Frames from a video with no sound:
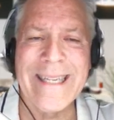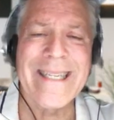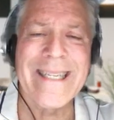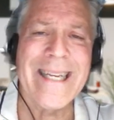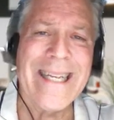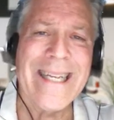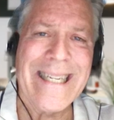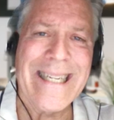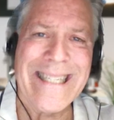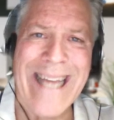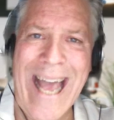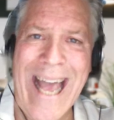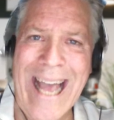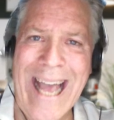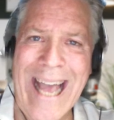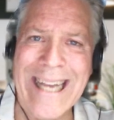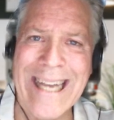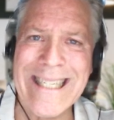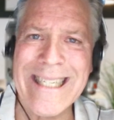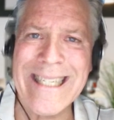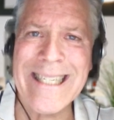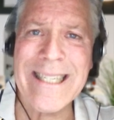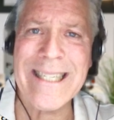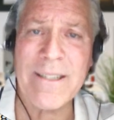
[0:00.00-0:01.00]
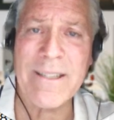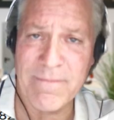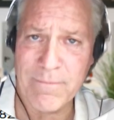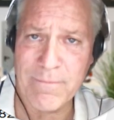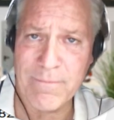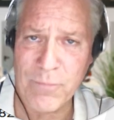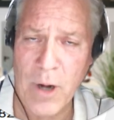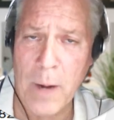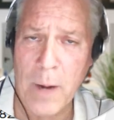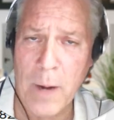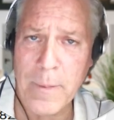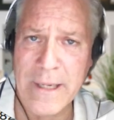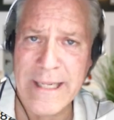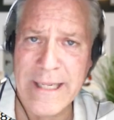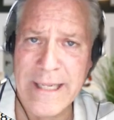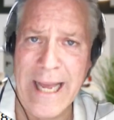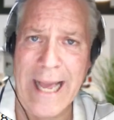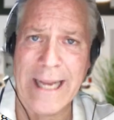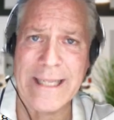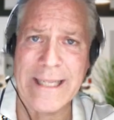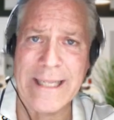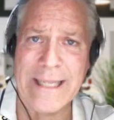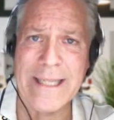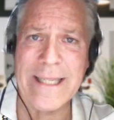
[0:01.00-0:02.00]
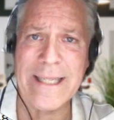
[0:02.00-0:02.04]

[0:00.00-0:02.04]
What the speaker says: his taxes, property